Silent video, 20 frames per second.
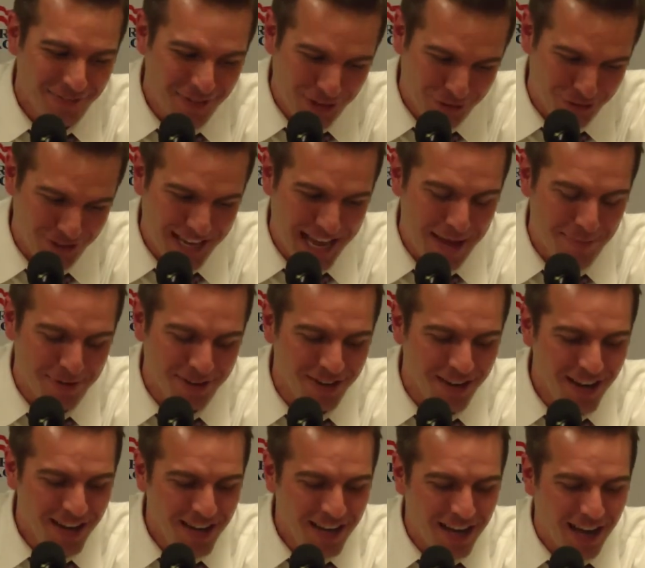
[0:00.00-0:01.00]
eventually happen.
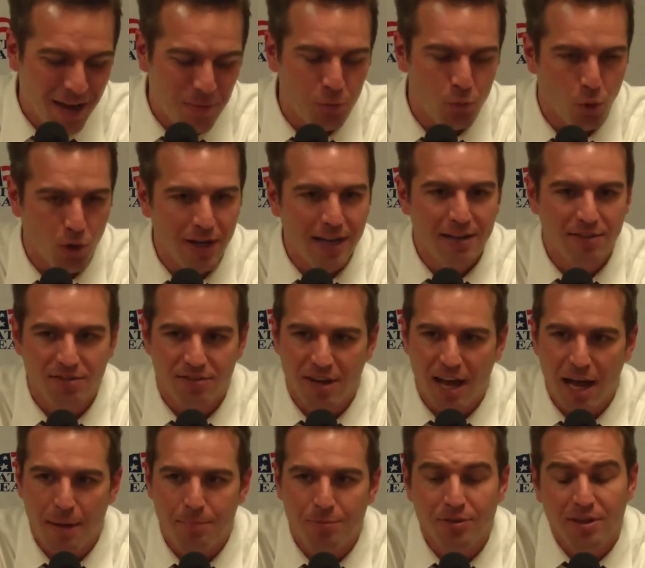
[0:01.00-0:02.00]
Um, we'll get
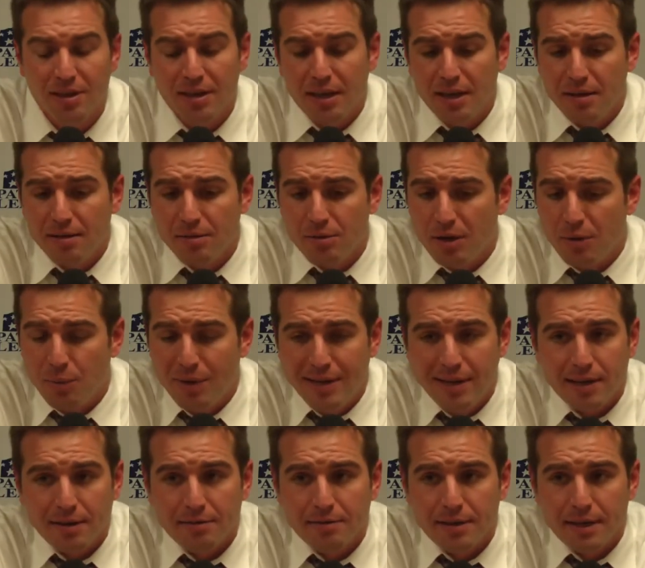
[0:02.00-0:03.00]
stops, and, and, and we
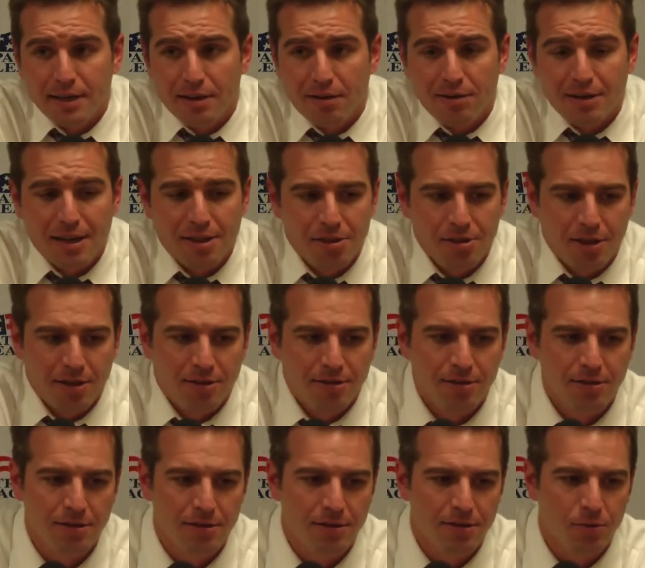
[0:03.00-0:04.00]
did, you know. And I thought
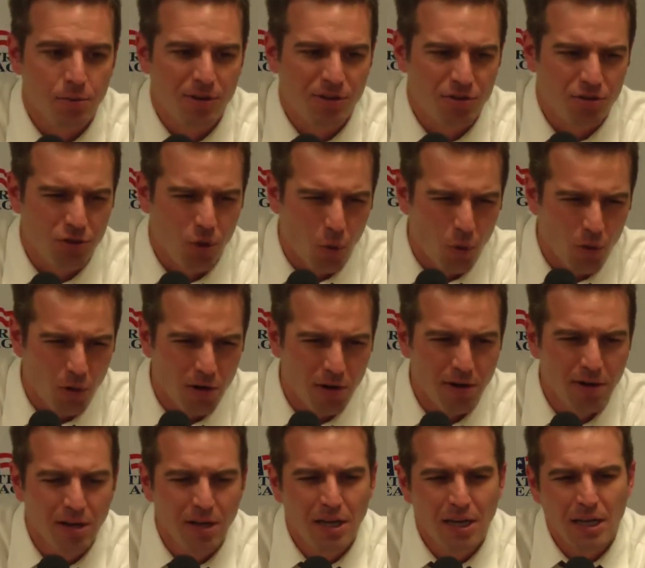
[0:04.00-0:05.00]
the we
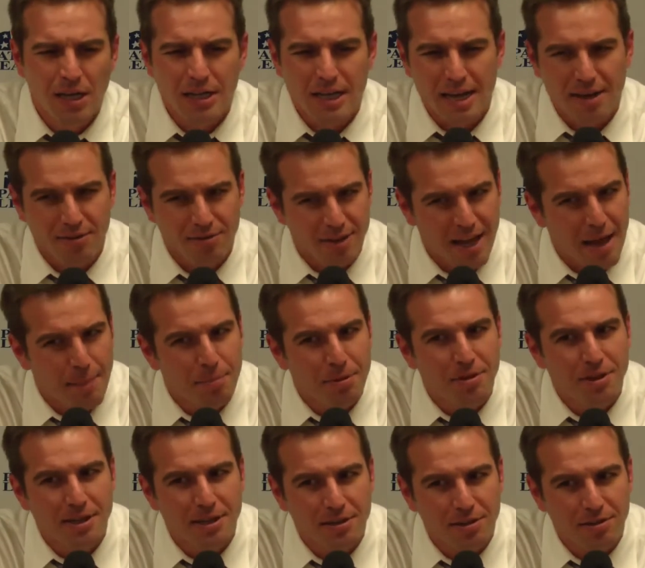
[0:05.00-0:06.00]
scored, got a stop at
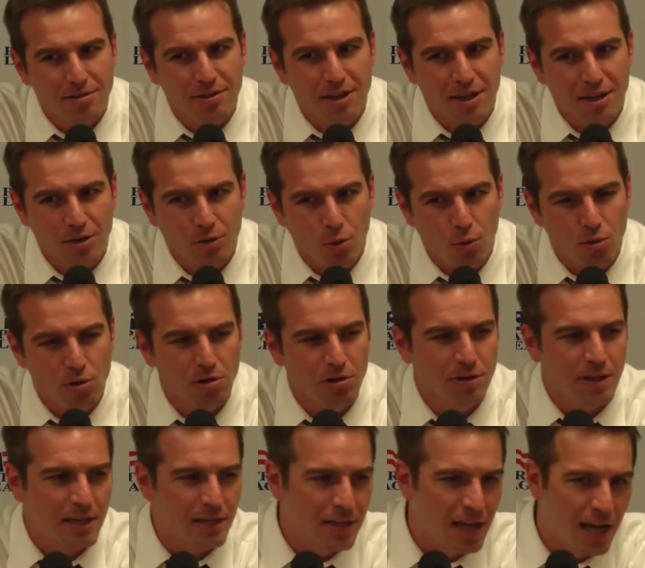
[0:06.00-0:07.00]
the end of the second quarter,
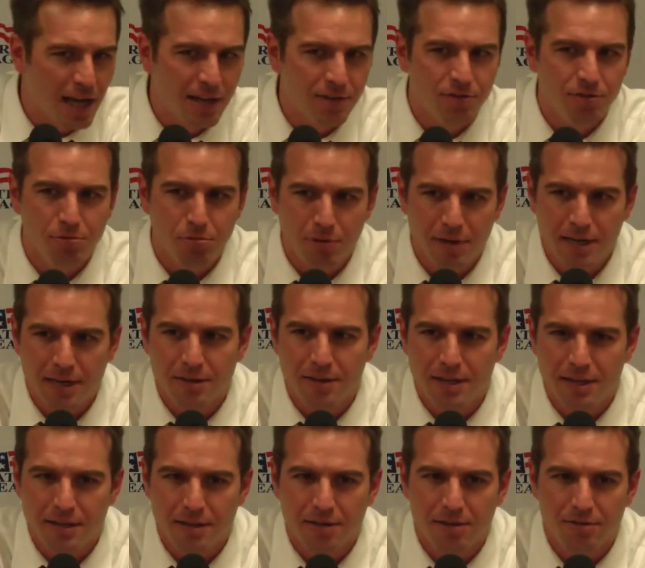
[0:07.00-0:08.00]
and then Kai's three at
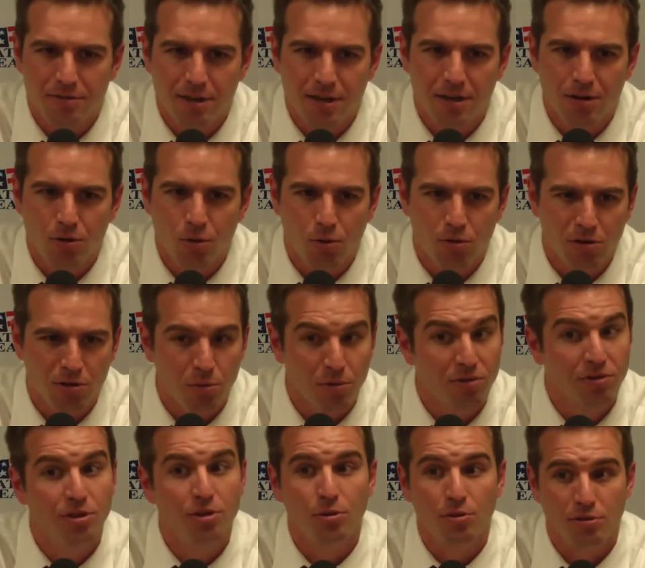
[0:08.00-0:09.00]
the end of the second quarter was
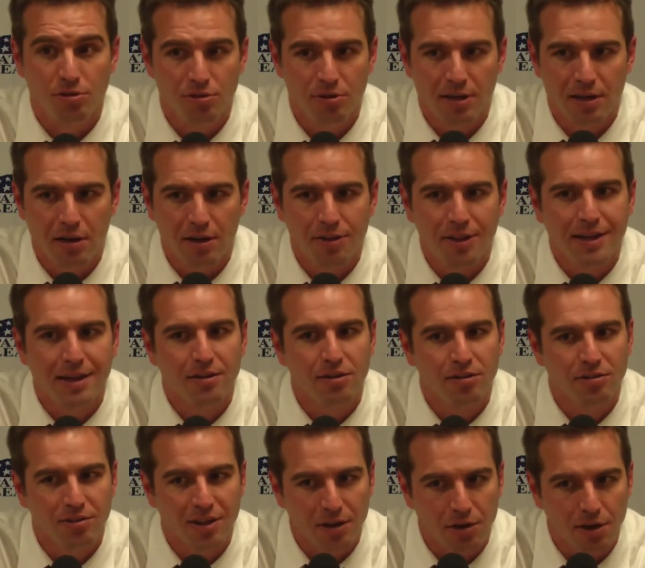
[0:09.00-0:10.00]
huge. You know, I think it
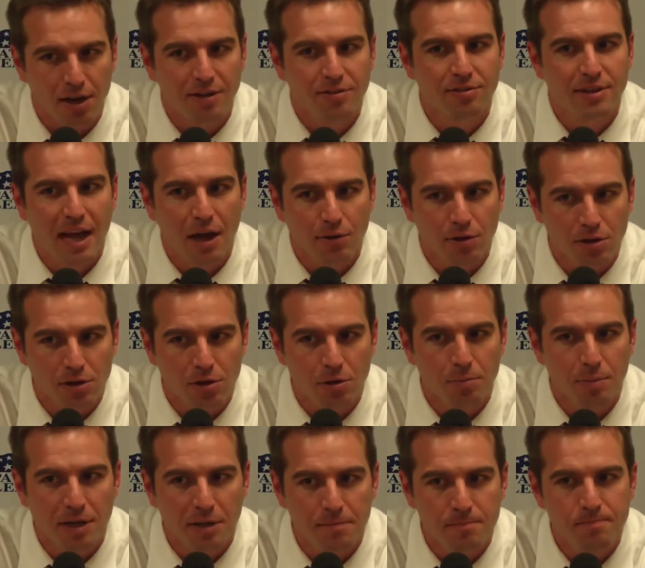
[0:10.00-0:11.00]
settled us down a little
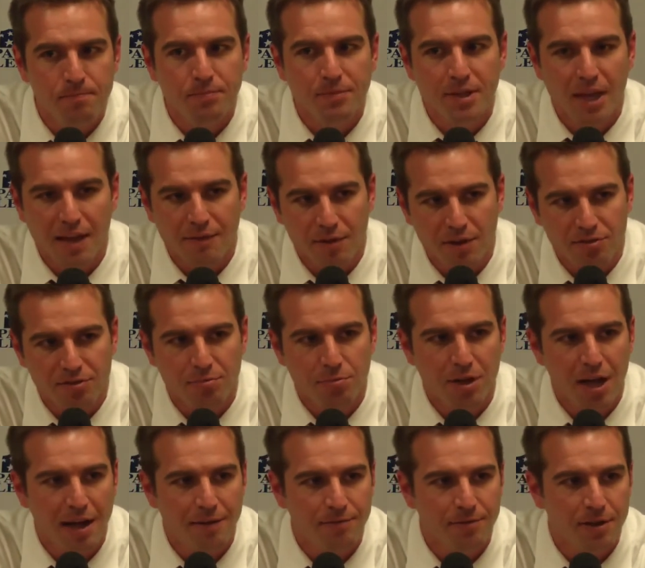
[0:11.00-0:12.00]
bit, gave us some
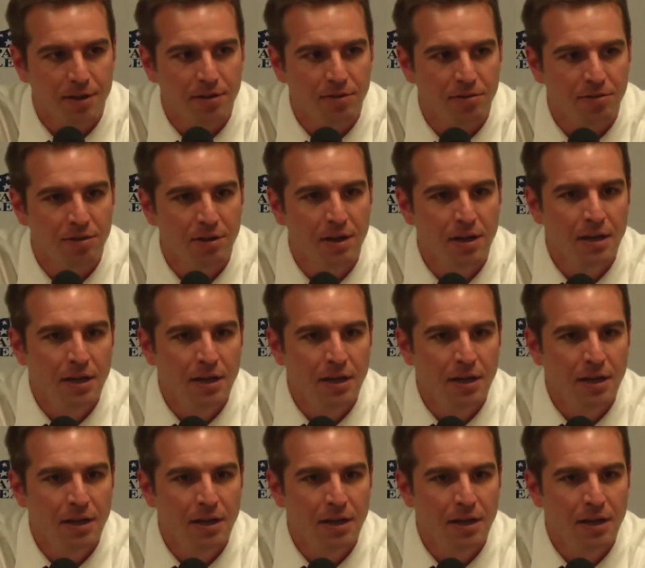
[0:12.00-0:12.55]
confidence.